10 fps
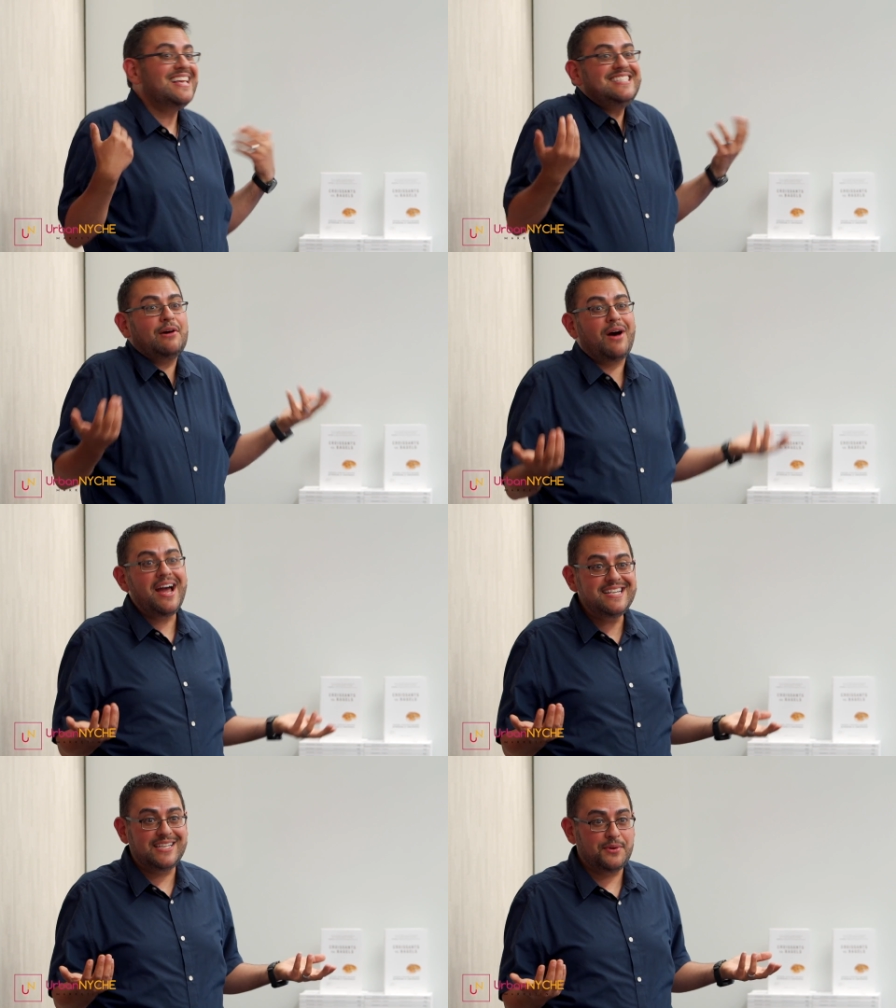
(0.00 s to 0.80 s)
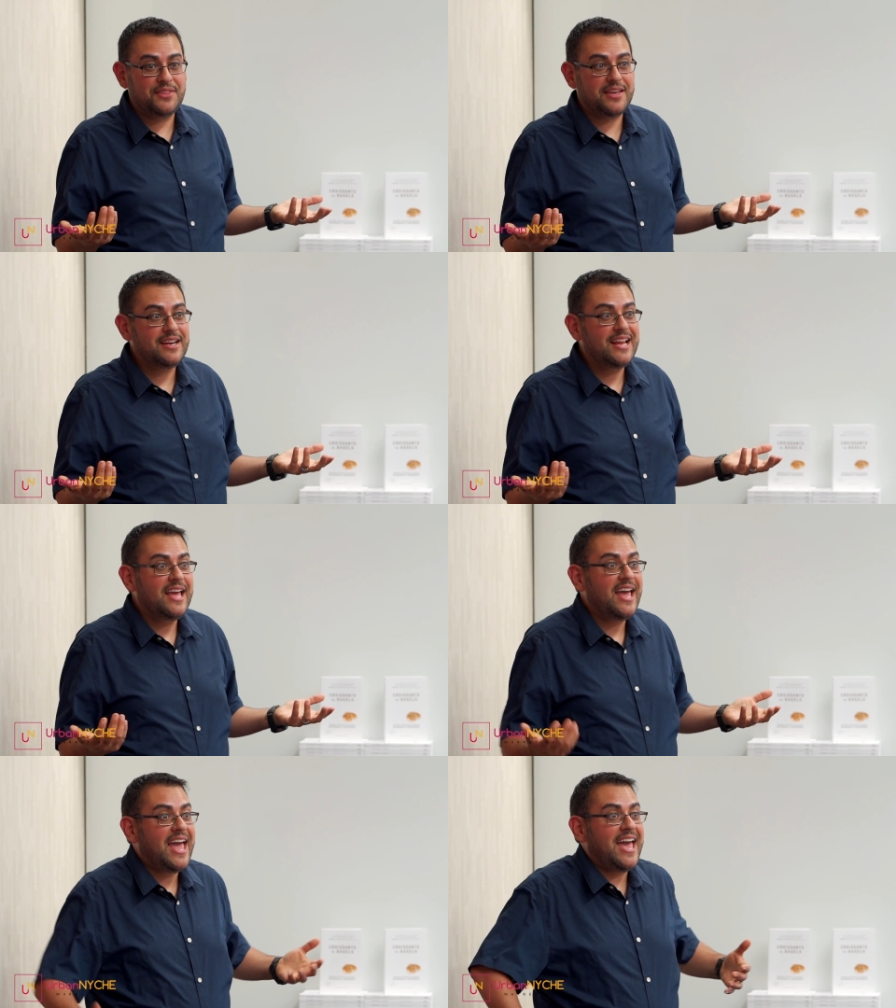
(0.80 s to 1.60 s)
That's how I deal with it.
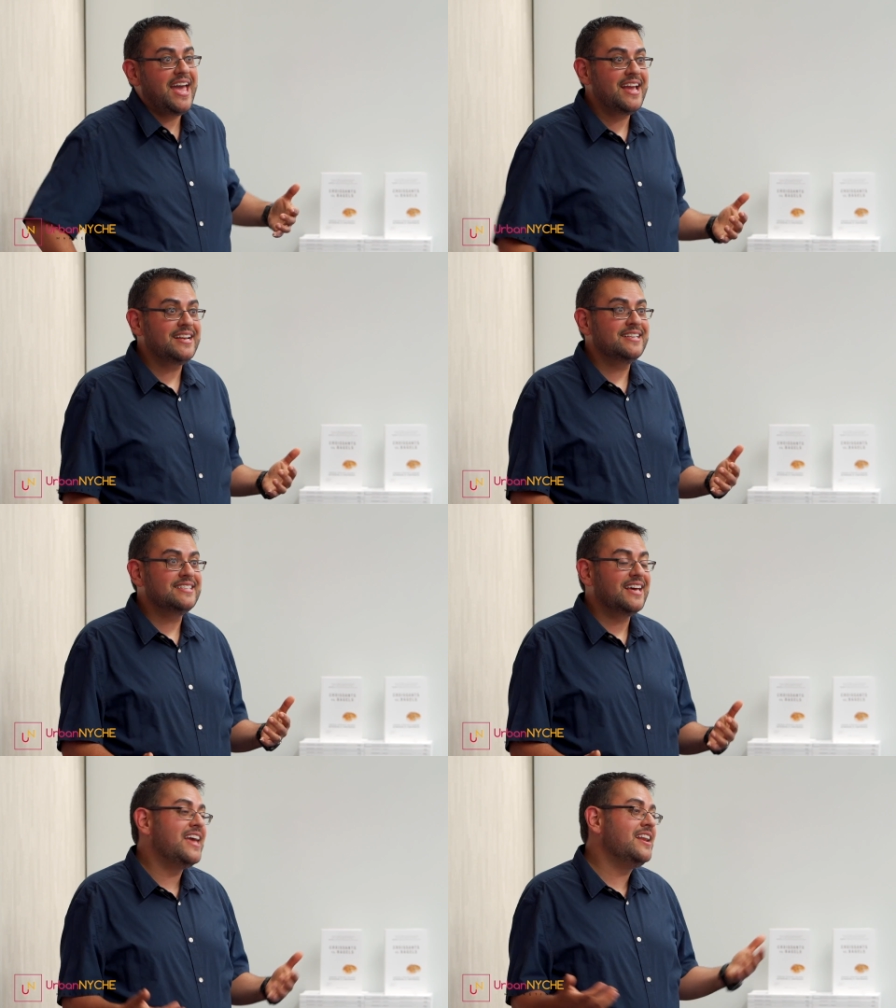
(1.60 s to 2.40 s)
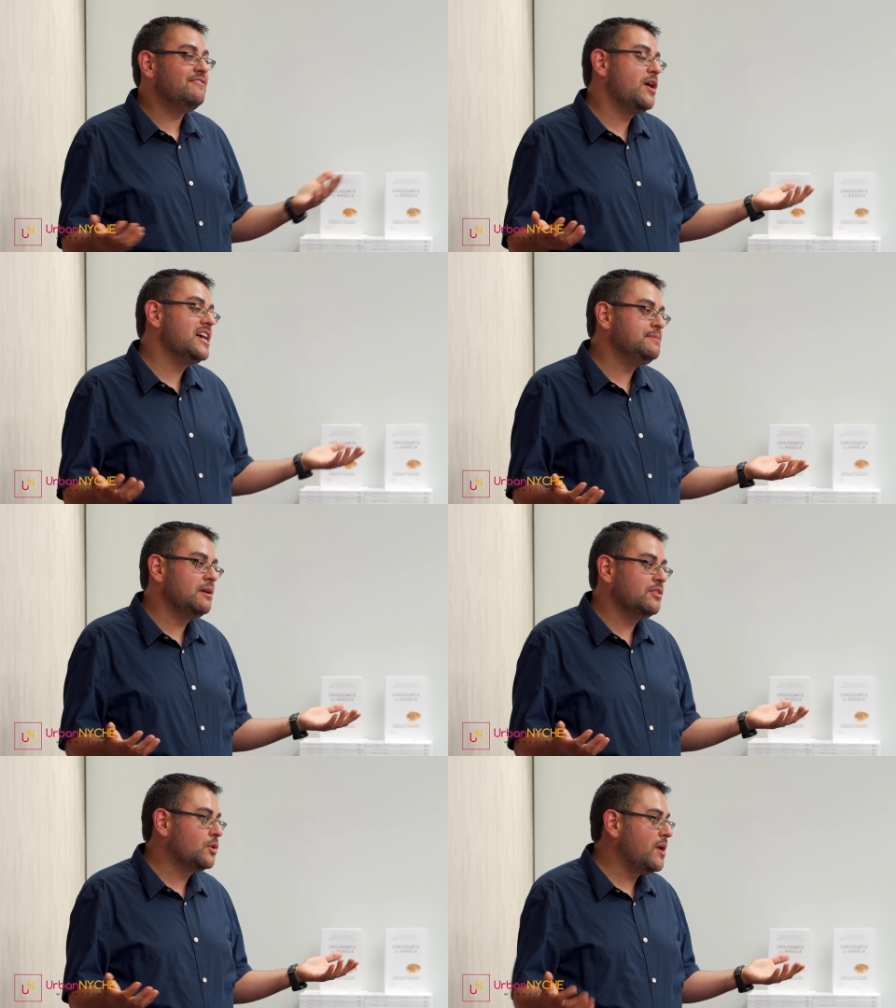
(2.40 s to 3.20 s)
Mm-hmm. And and if you ask me
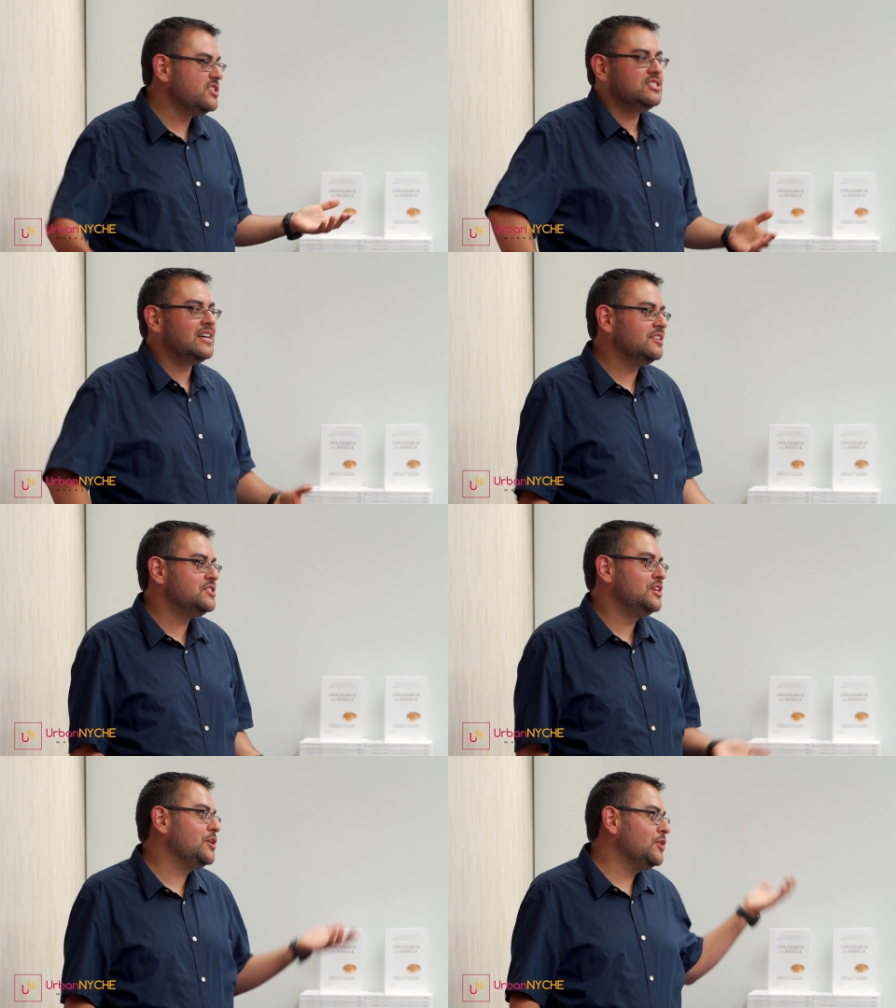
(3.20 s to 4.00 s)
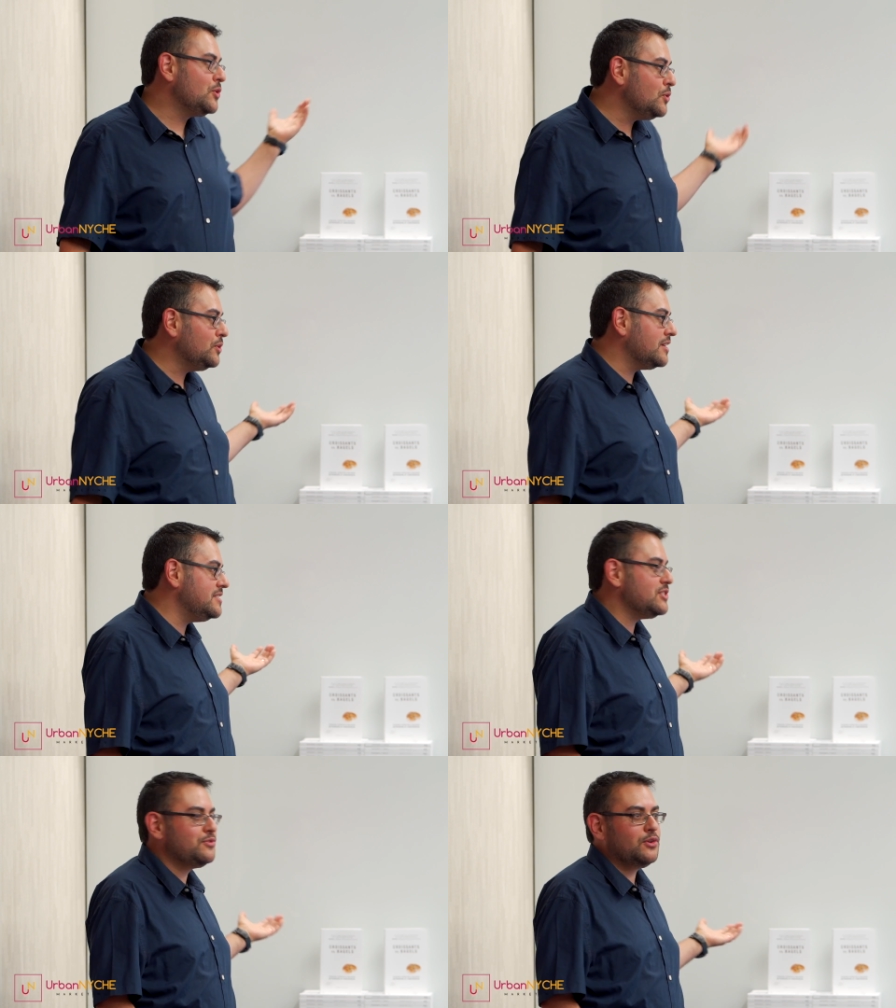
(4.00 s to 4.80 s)
other questions, I'll just tell you that Google
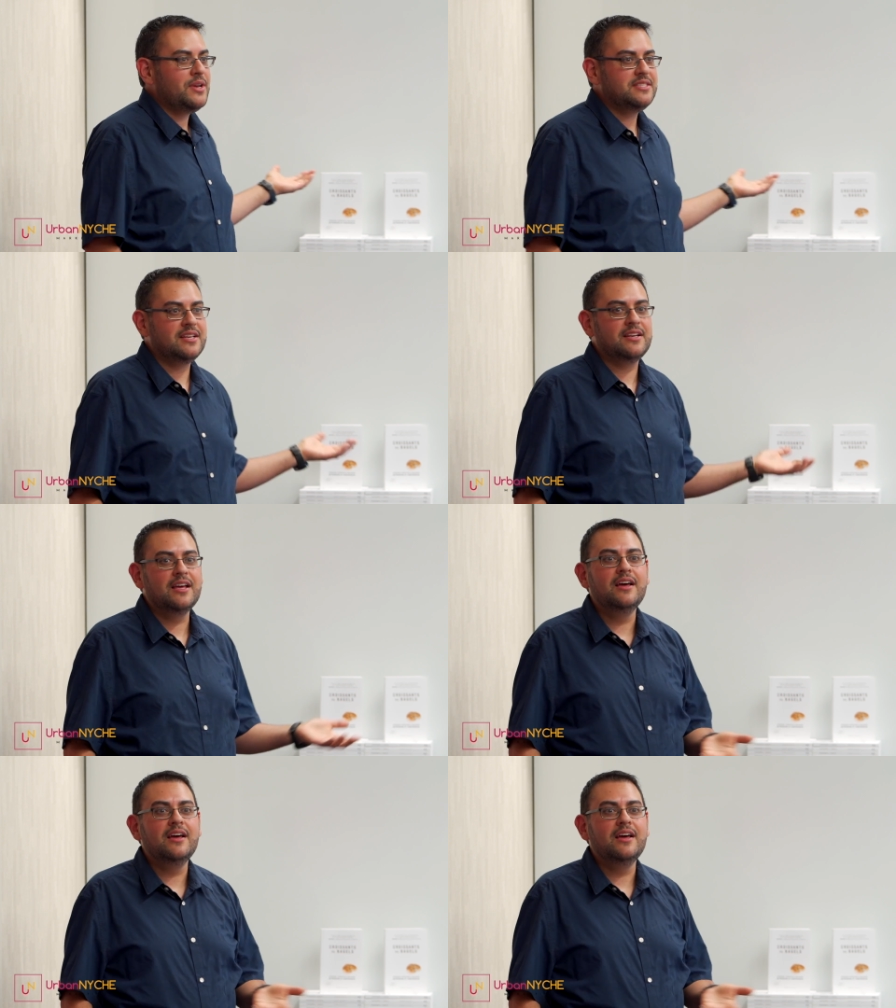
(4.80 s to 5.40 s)
exists for a reason,